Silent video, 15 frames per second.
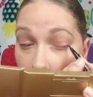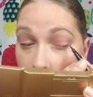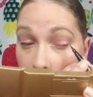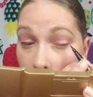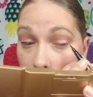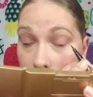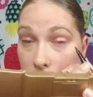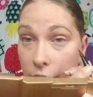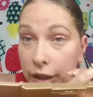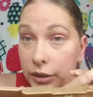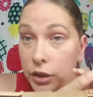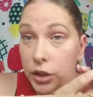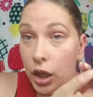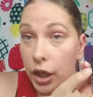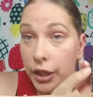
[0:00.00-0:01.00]
Trying to
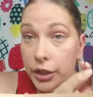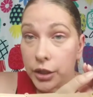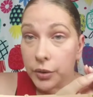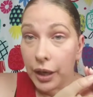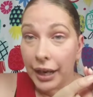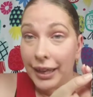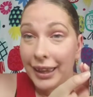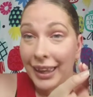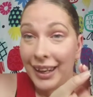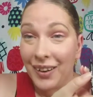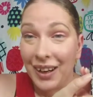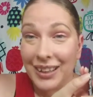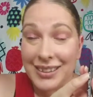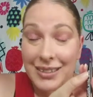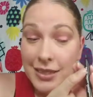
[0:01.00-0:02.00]
talk and do eyeliner at
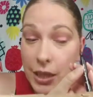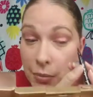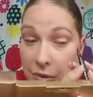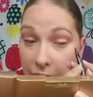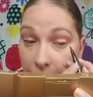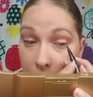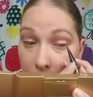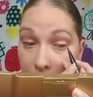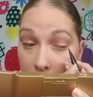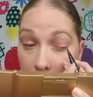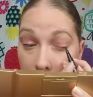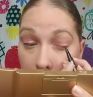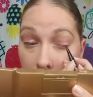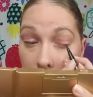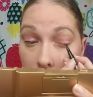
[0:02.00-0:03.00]
the same time
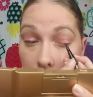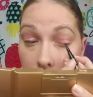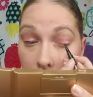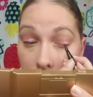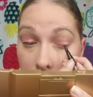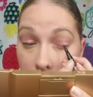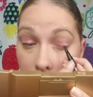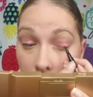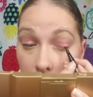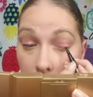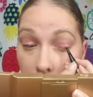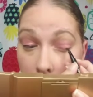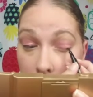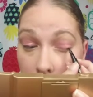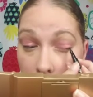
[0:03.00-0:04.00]
is not
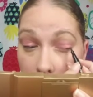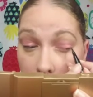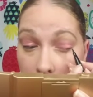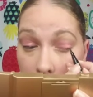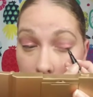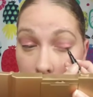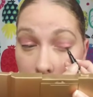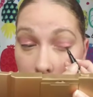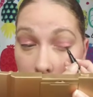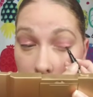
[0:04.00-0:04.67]
working in my favor.